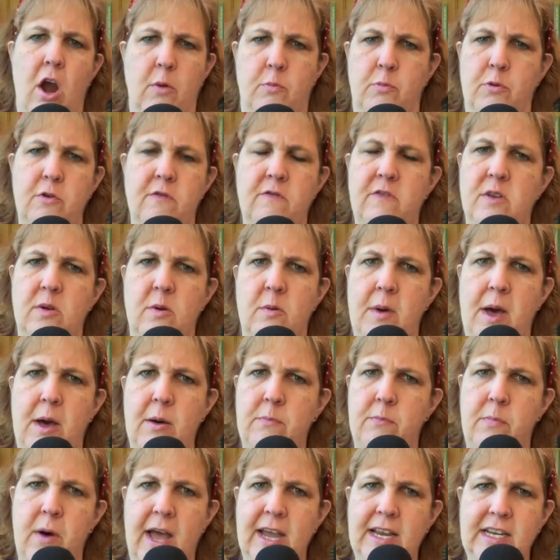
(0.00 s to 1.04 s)
proving
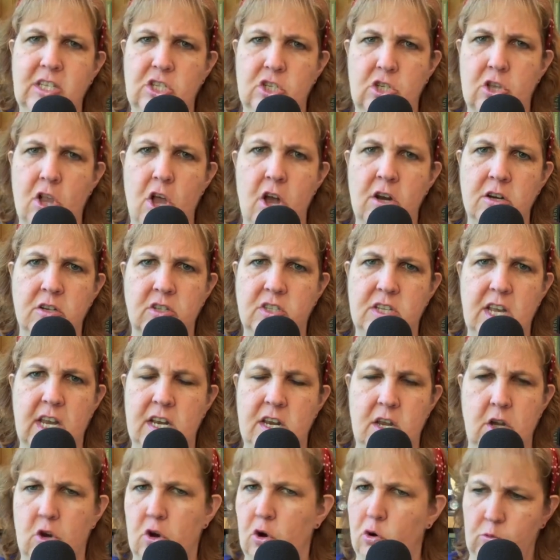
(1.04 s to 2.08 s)
about Biden's
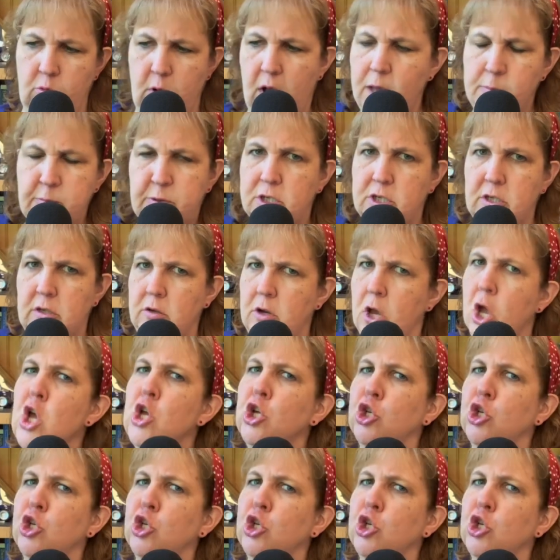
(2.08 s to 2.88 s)
longstanding corruption.